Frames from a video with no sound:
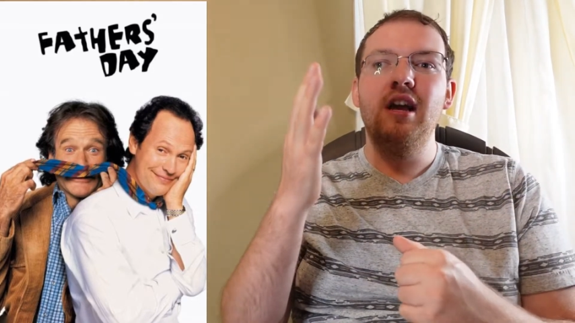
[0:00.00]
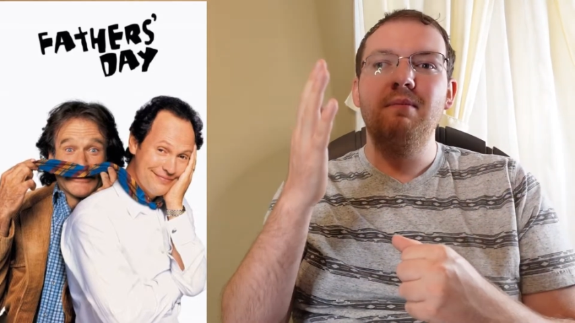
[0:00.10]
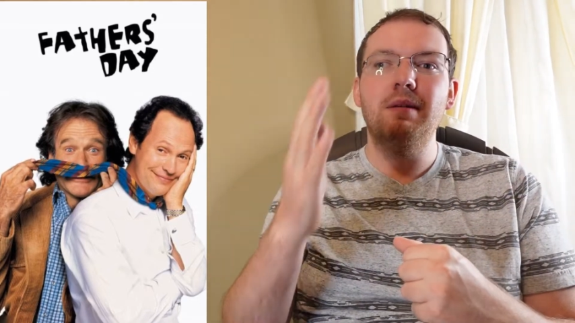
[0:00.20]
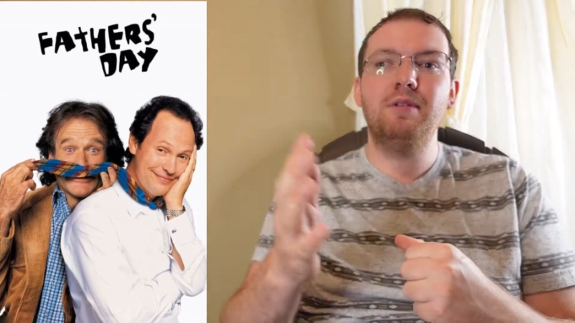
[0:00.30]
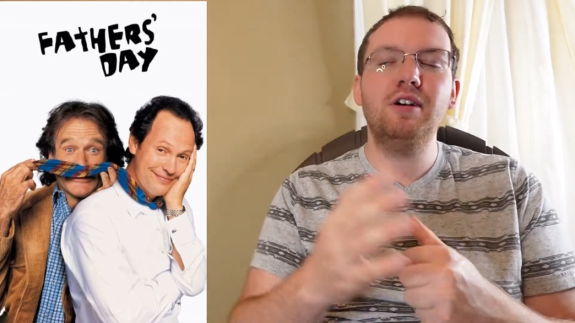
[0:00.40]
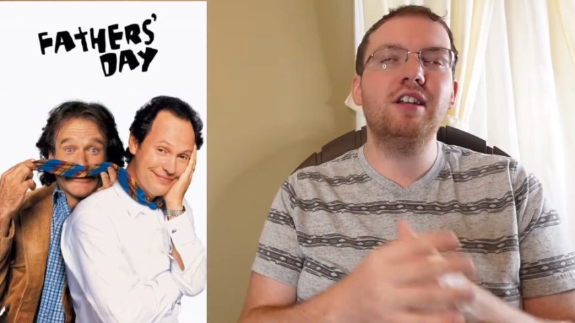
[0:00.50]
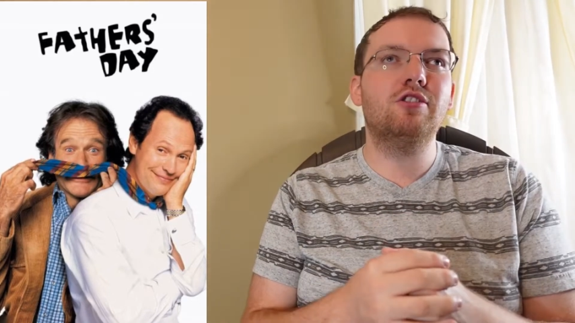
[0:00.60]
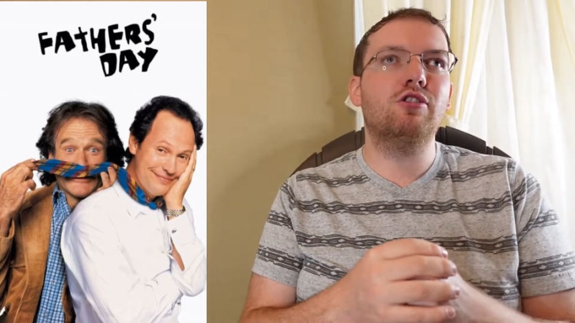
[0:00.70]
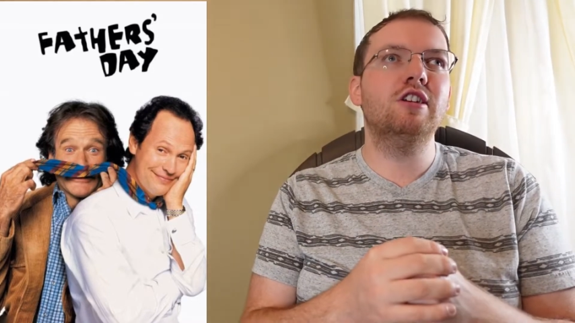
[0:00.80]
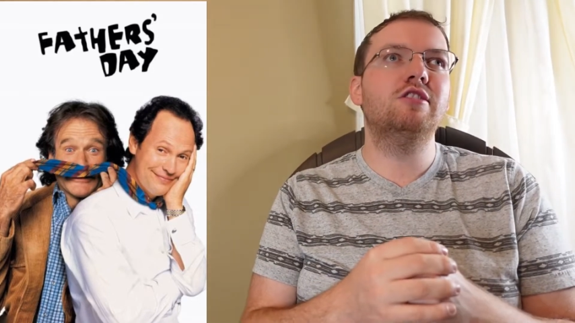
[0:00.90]
Speaker 1: But Billy
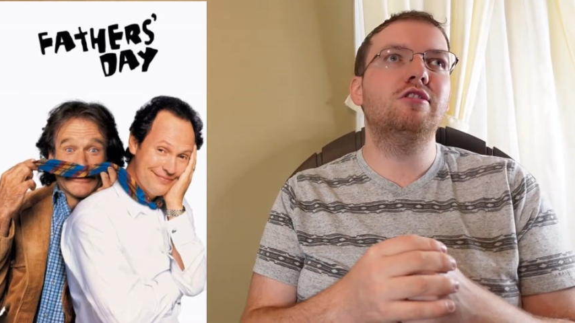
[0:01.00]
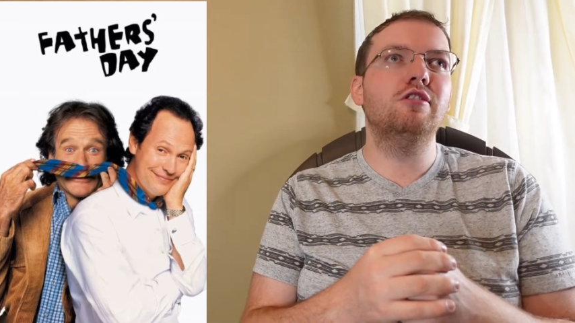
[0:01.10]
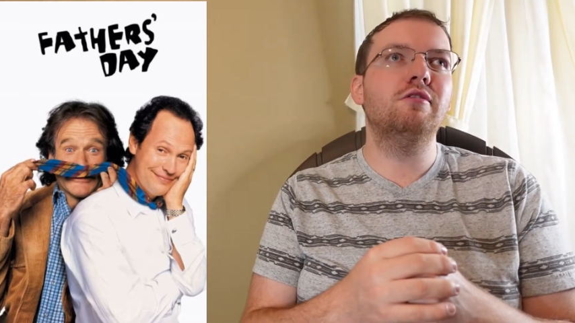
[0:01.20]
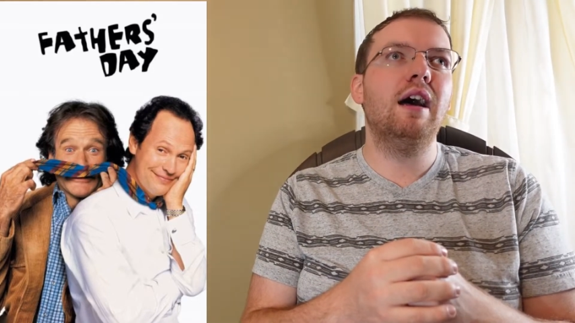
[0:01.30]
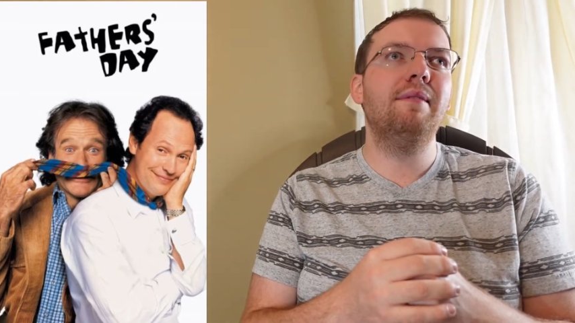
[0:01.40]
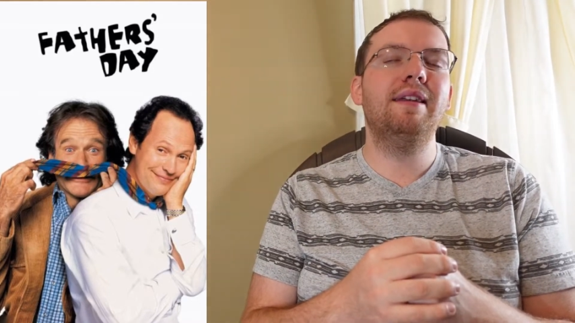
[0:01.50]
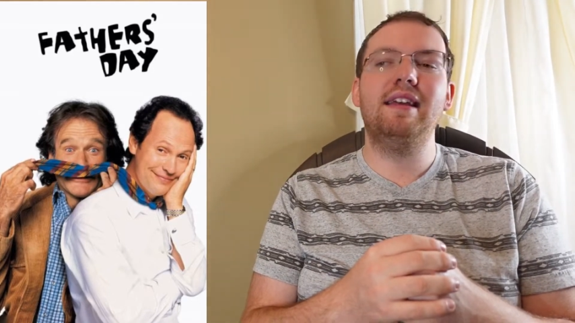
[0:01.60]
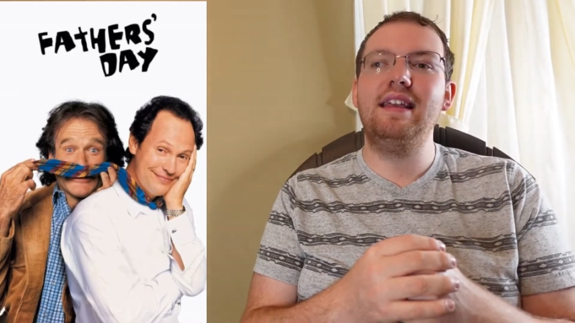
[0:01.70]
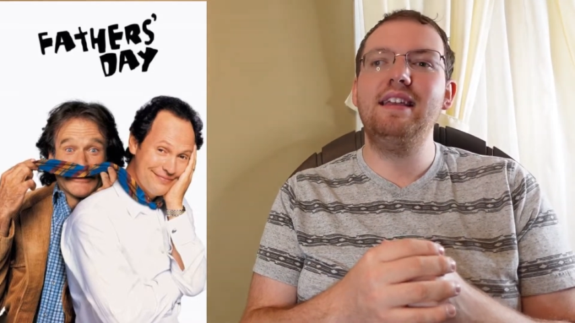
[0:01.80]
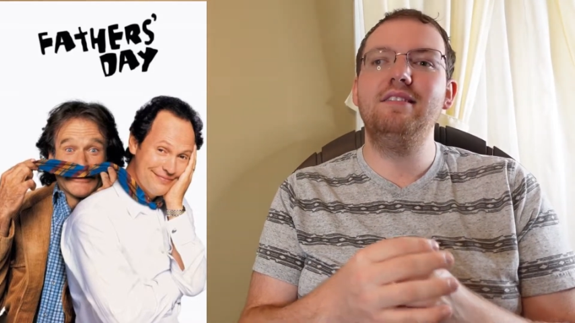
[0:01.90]
Crystal, I mean,
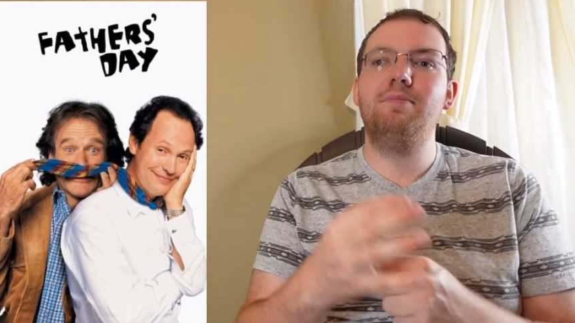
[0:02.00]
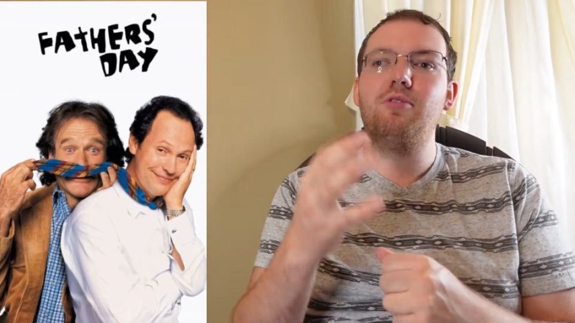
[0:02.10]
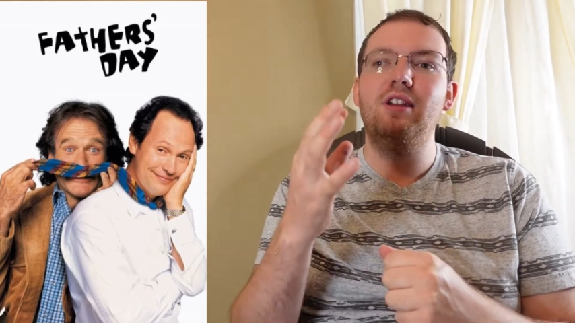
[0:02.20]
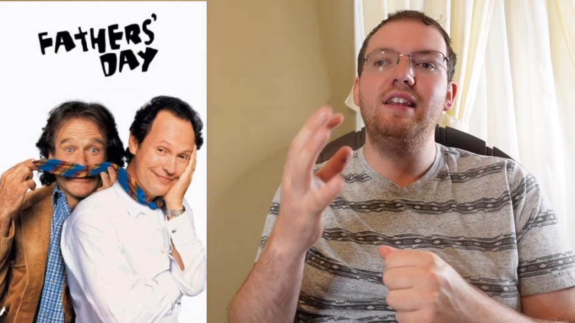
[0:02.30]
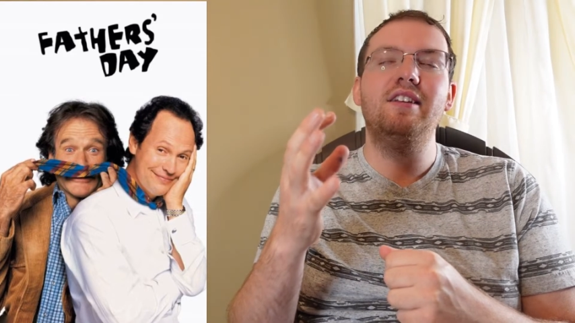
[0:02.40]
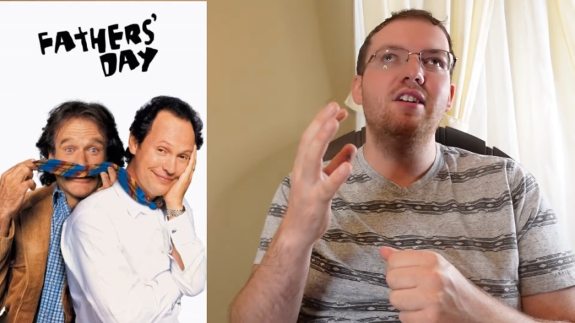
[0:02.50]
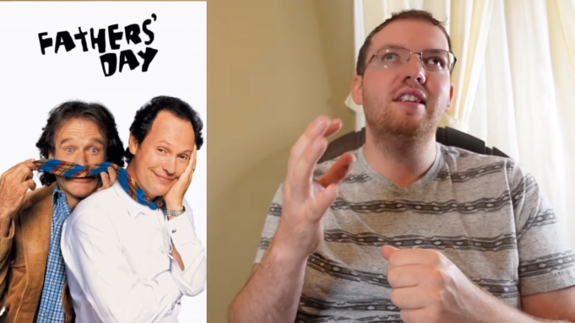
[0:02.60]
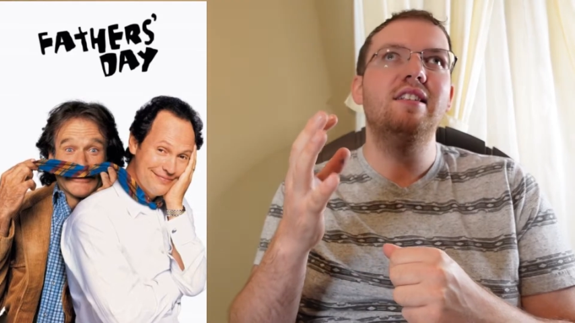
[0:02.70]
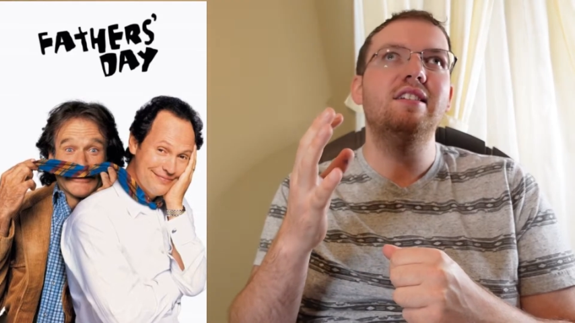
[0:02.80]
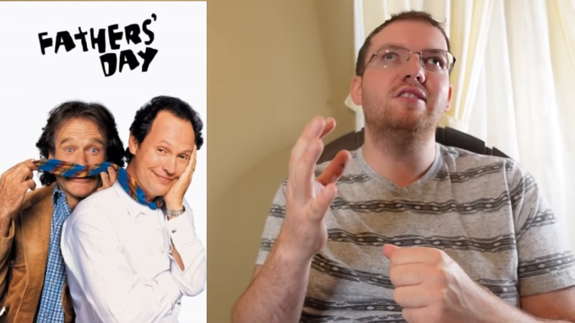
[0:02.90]
he's pretty good
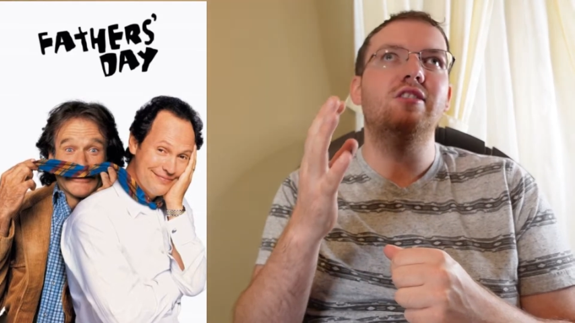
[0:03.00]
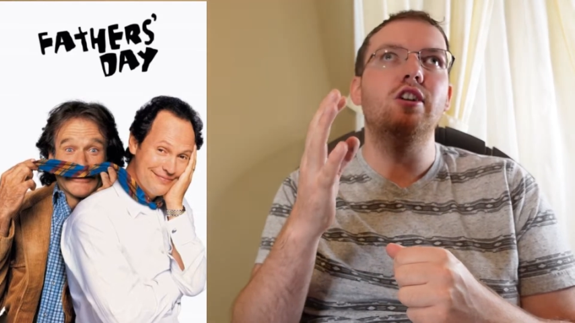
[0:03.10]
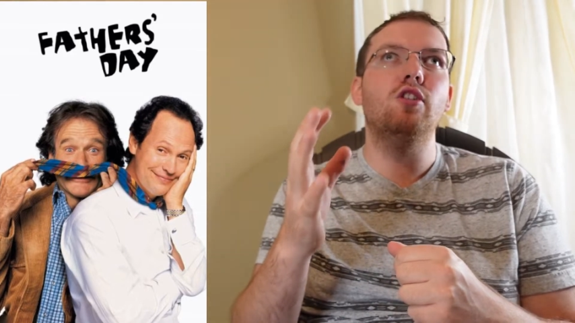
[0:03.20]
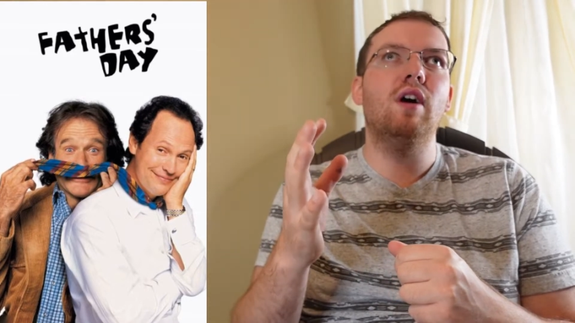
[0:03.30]
in this too.